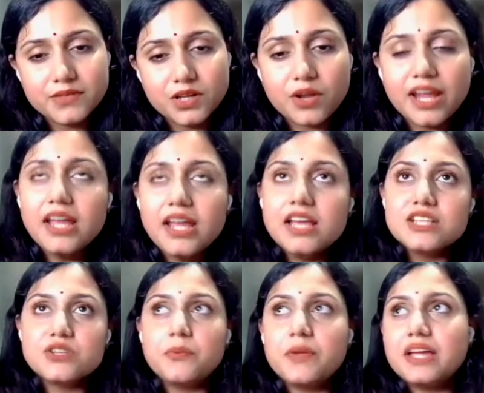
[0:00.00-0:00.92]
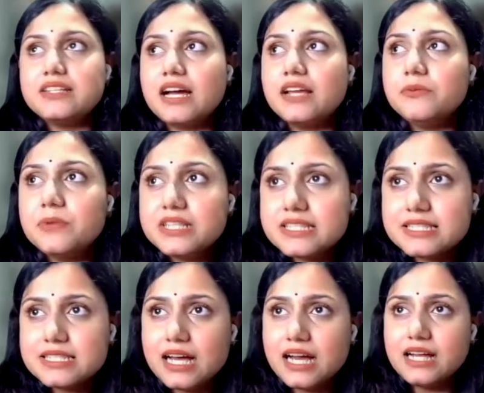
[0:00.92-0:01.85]
Okay, so we are done with
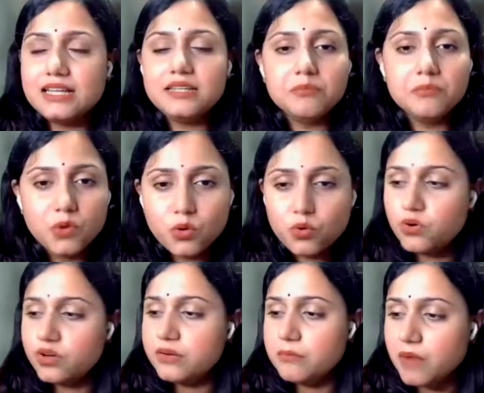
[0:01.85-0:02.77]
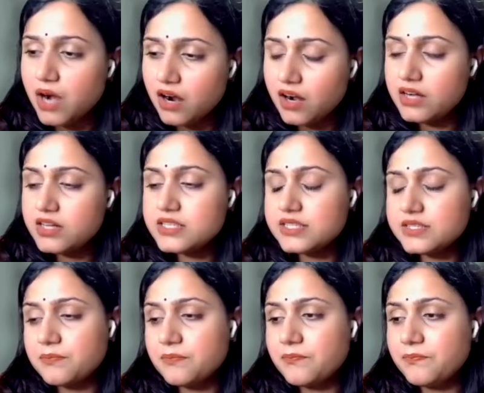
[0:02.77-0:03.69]
Sun, Moon,
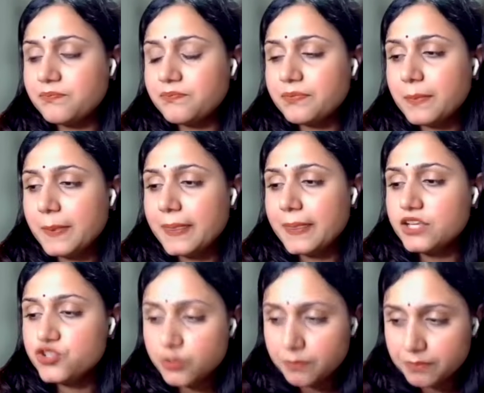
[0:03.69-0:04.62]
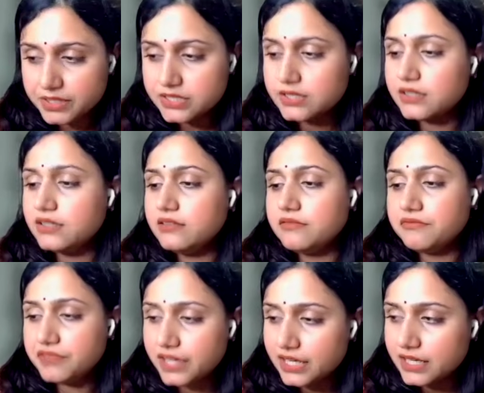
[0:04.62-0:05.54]
Mars, Jupiter,
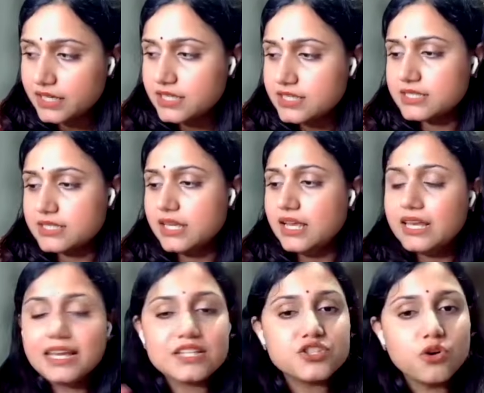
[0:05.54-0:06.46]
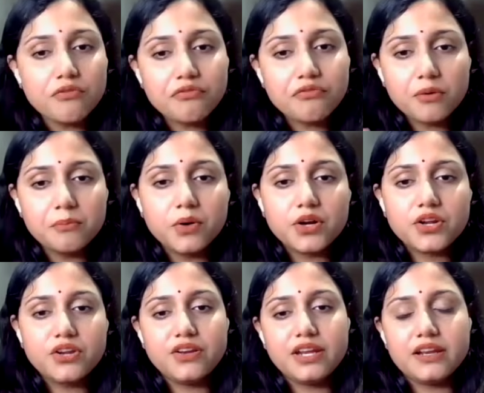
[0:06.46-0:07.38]
Venus. Let's go for
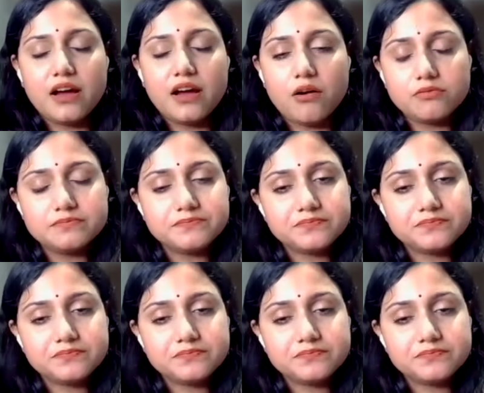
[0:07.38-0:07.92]
Mercury now.